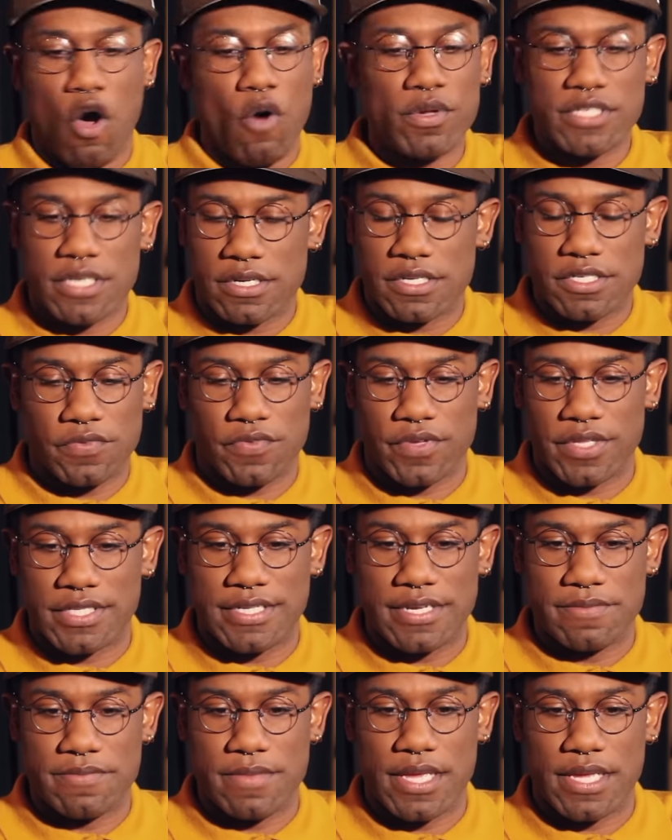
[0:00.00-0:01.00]
Always audition for the
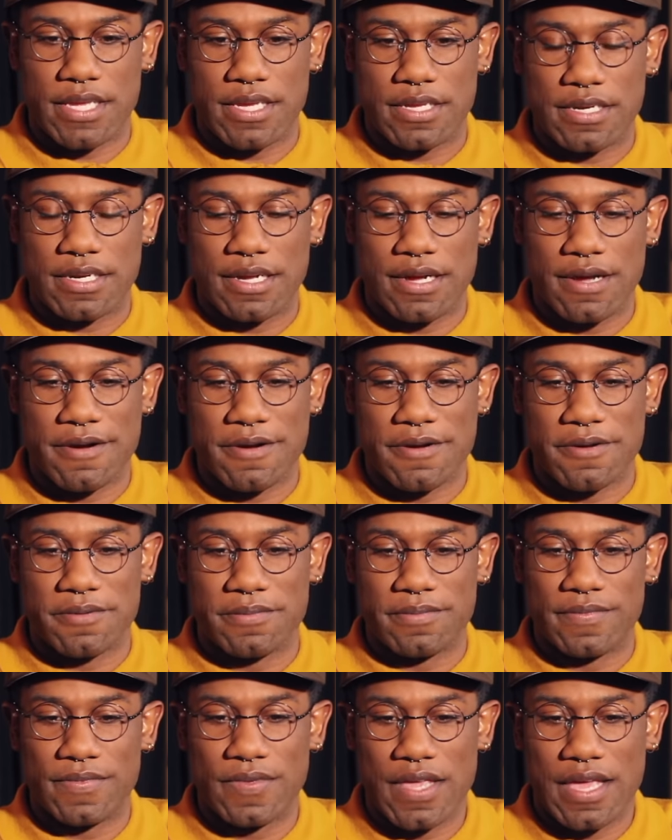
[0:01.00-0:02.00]
Tin Man.
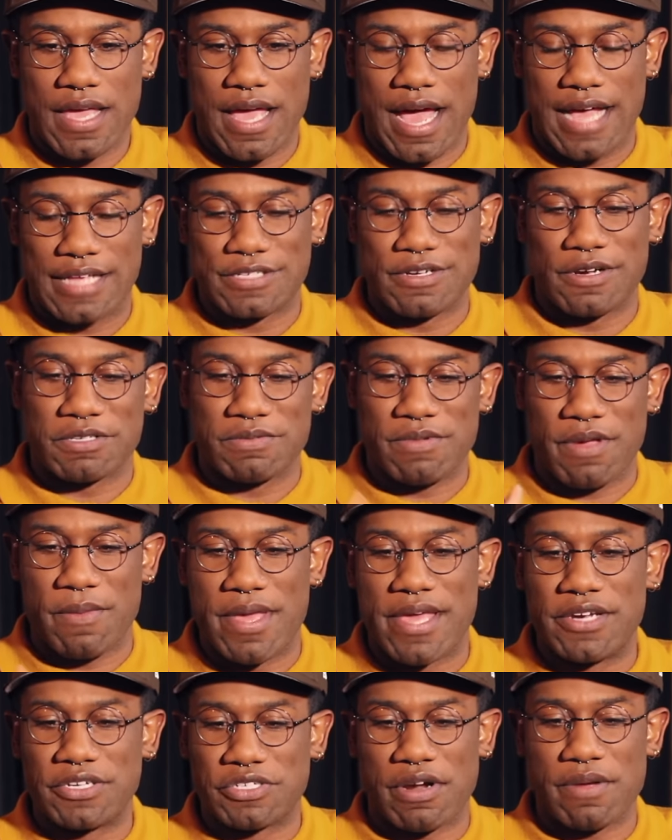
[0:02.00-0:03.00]
I talked to my
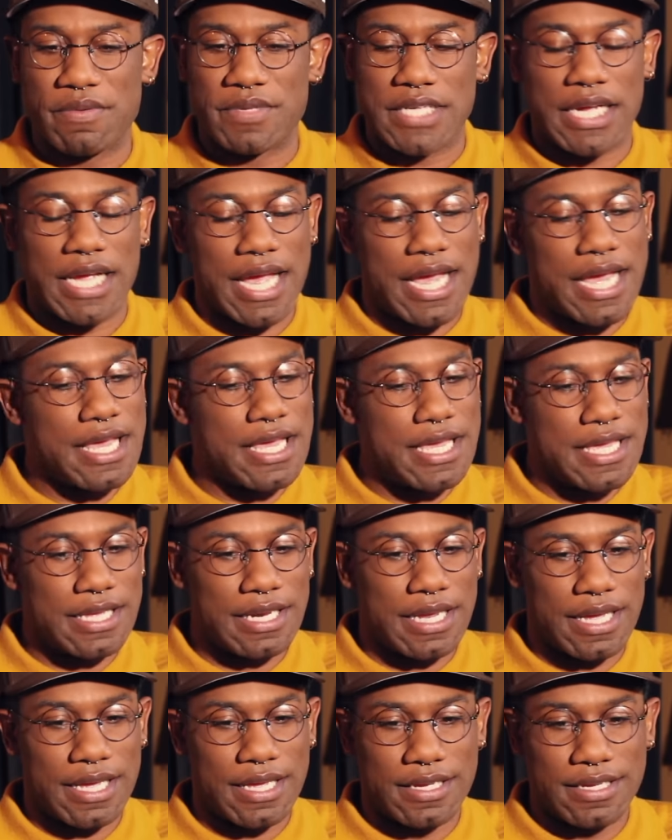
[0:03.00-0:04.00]
manager. I was like, hey,
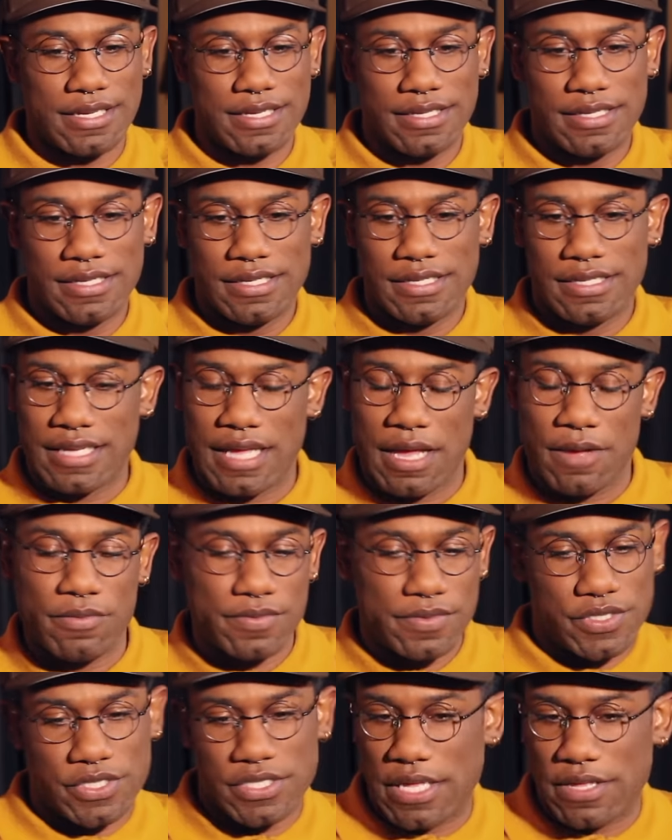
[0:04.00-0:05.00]
like,
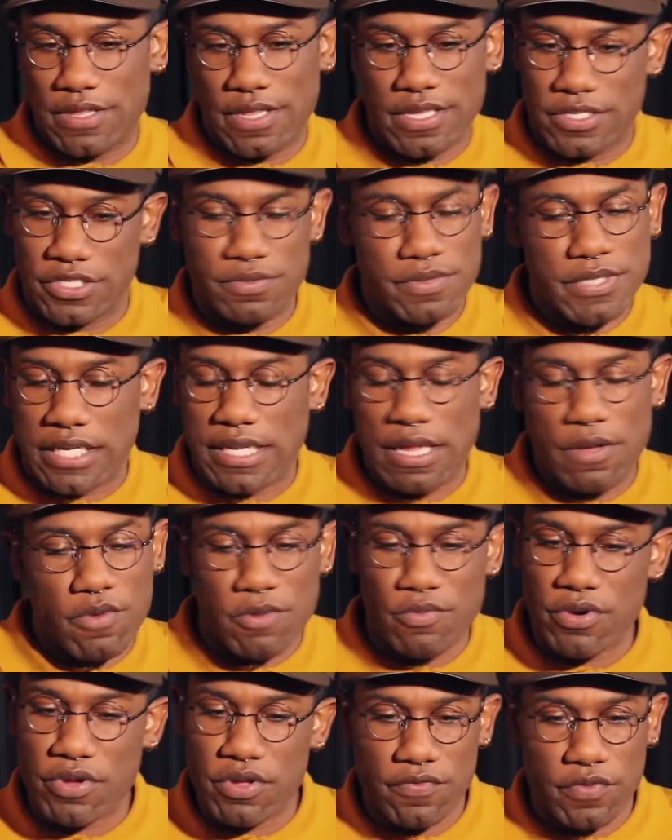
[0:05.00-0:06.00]
she was like, they want to
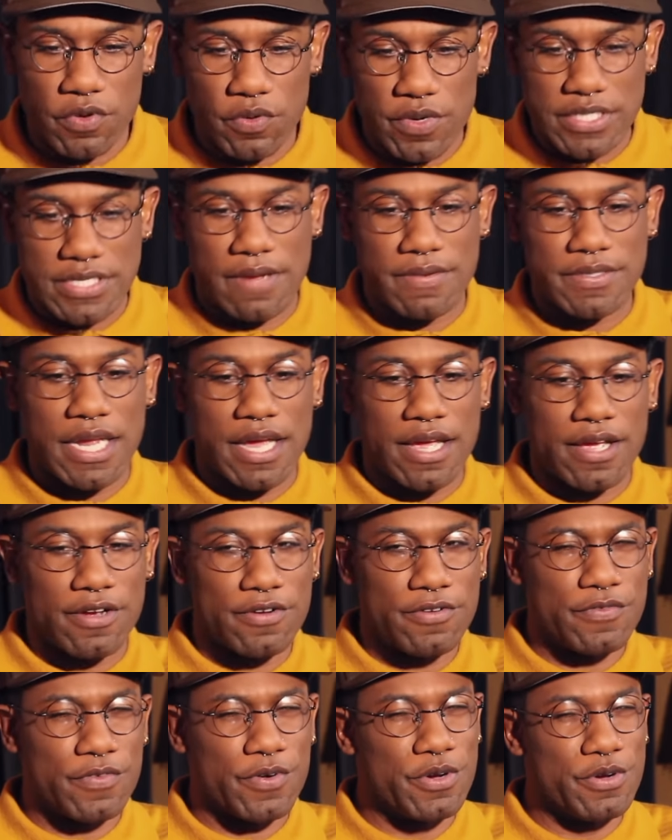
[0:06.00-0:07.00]
bring you for the Wiz. I was like,
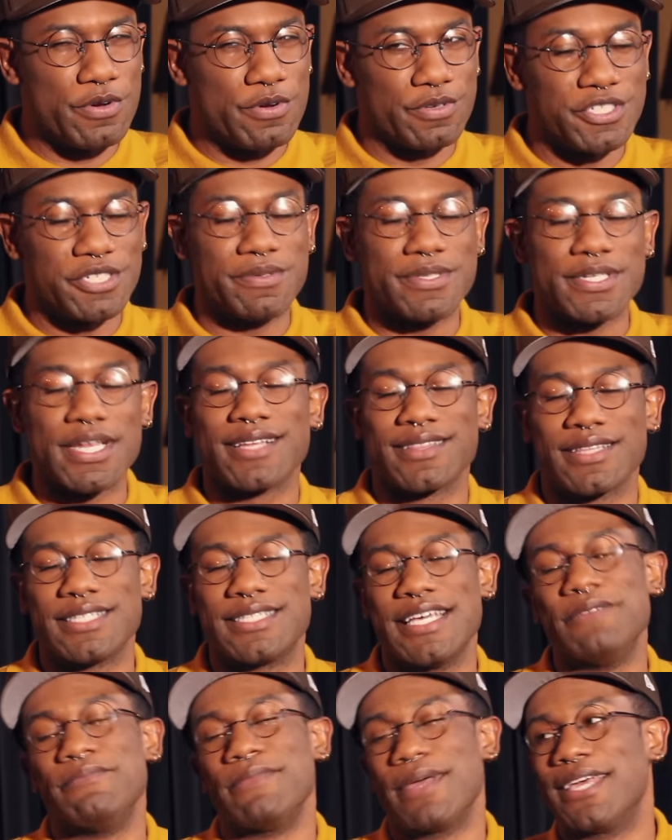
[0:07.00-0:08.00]
for who? She was like, the
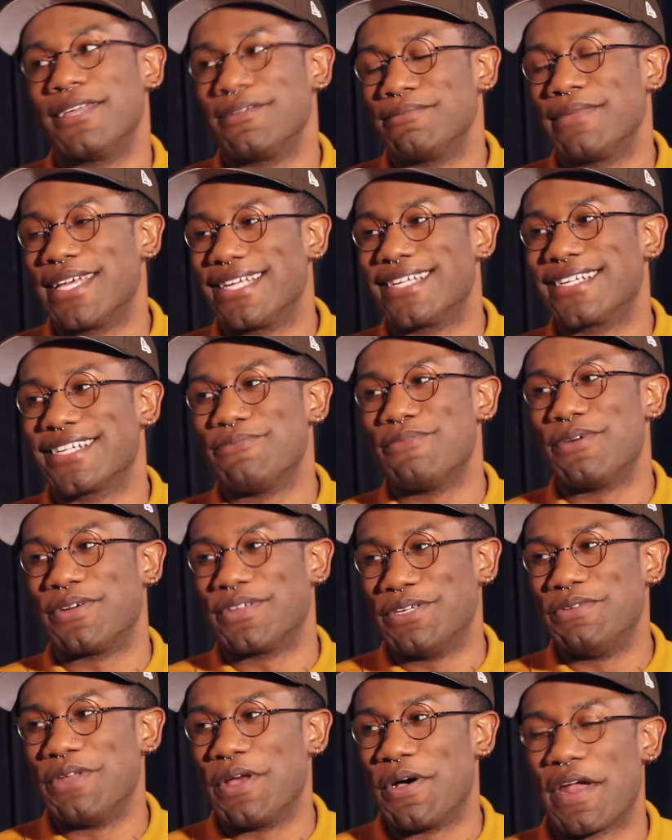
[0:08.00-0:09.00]
Tin Man, man, come on, you know.